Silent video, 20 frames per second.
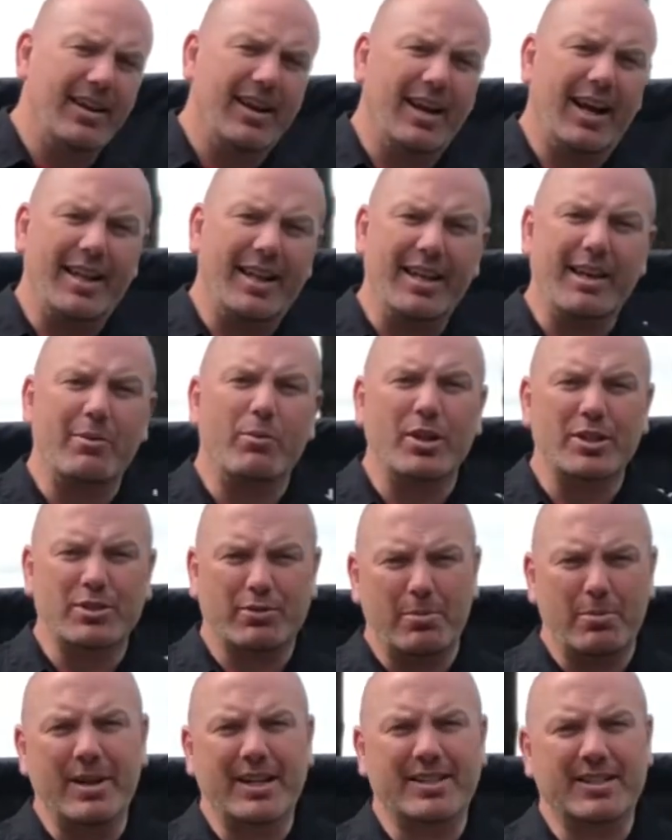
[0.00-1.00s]
and then once
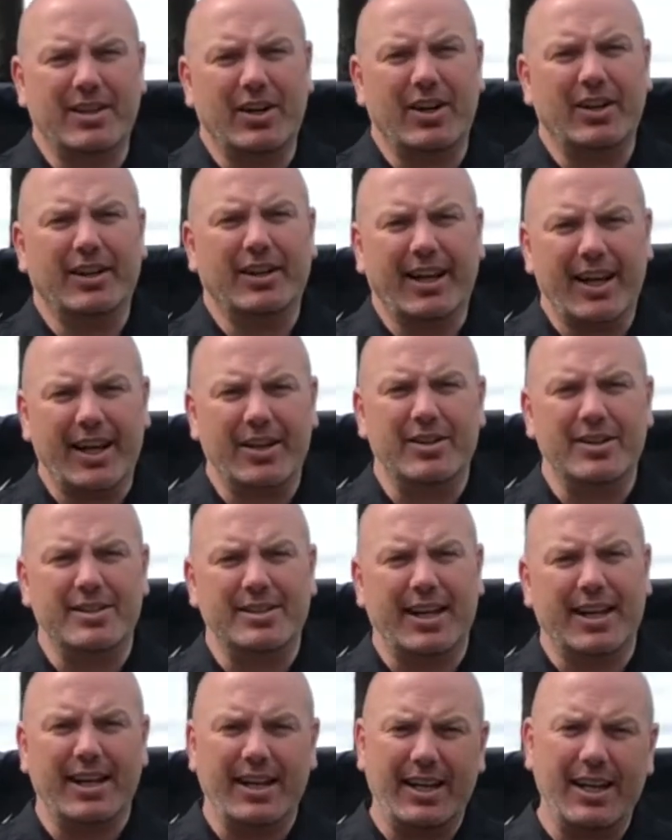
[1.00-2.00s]
we mix it all together, it's
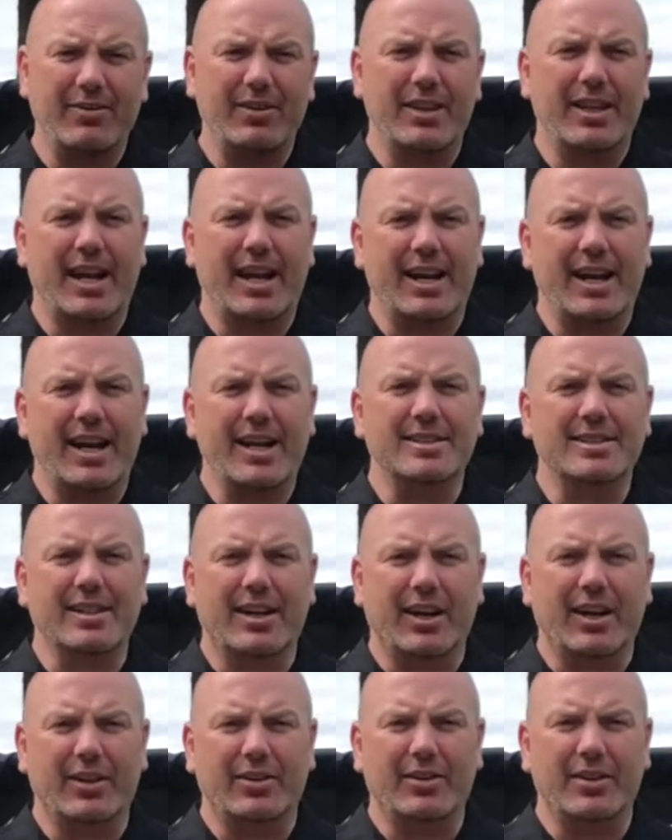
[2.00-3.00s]
going to give you that nice
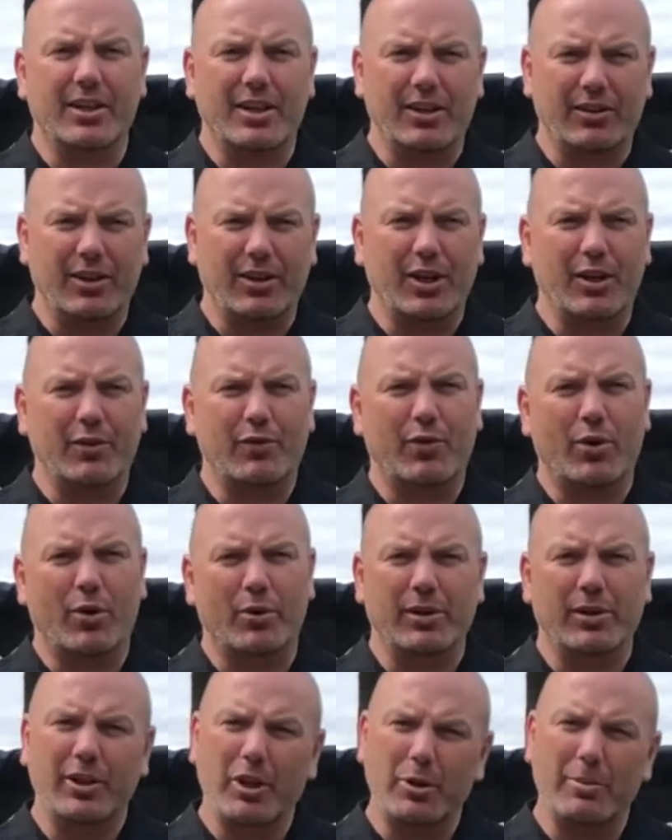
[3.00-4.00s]
color that you're looking for.
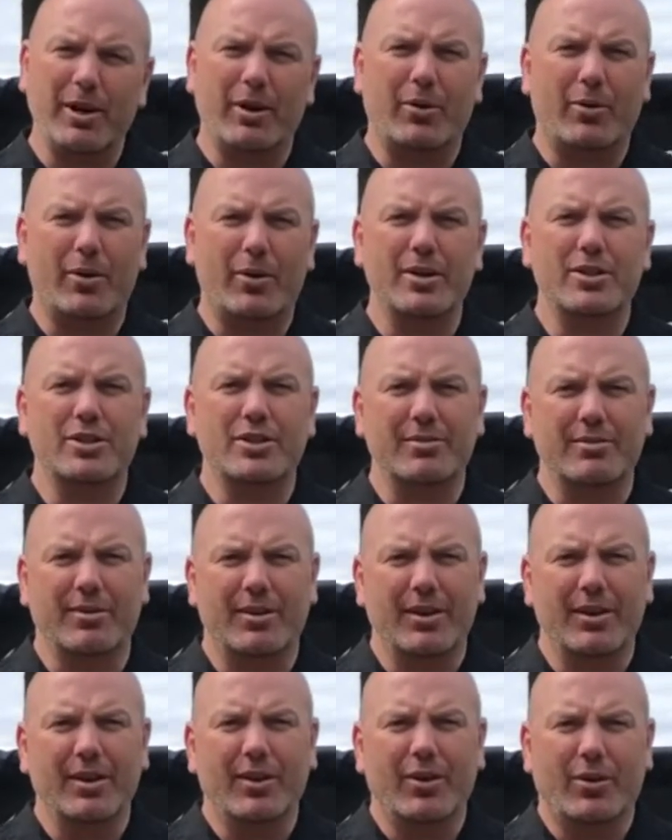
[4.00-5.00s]
A little bit of orange
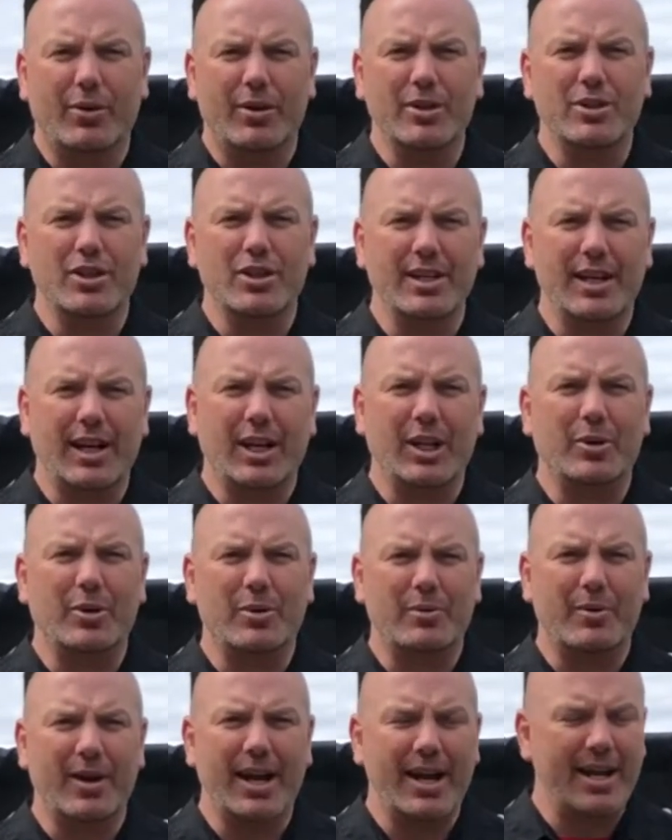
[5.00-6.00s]
and yellow
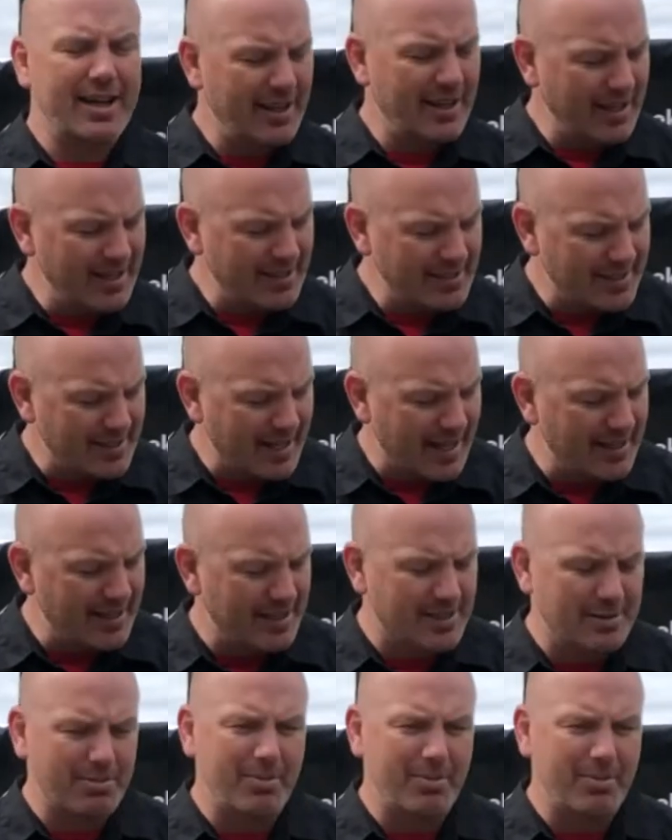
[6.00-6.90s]
and red inside the